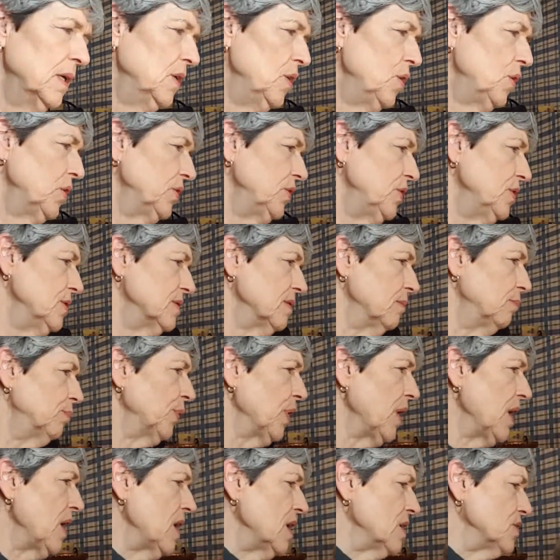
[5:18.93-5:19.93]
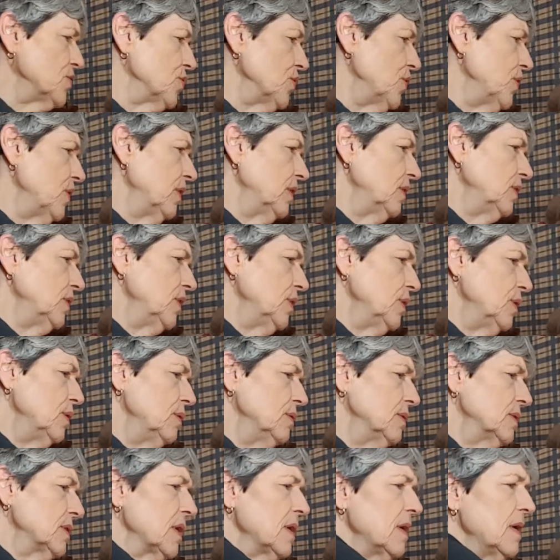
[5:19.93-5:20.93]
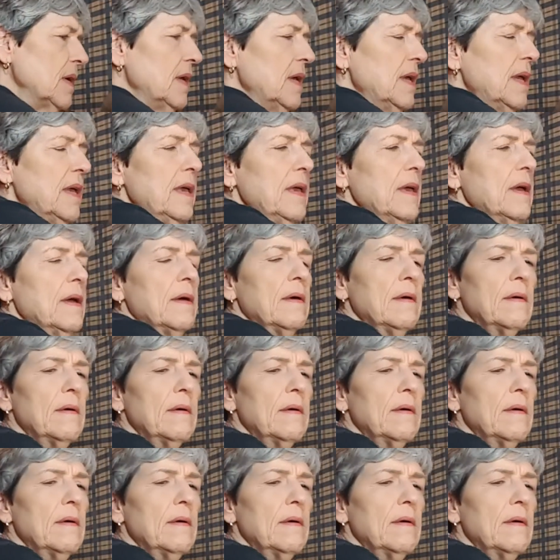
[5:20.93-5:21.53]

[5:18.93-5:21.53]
You can use a brush or you can use a